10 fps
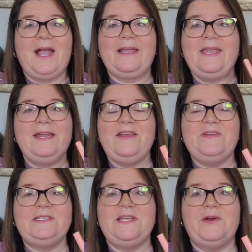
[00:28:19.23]
I can't
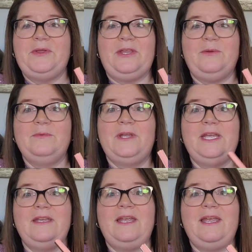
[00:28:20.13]
even tell you.
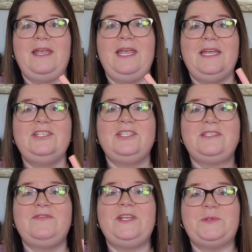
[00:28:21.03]
It it
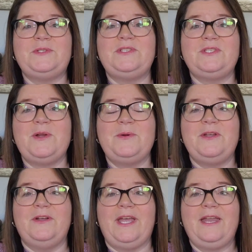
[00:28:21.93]
just feels so
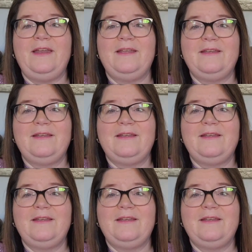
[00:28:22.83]
good.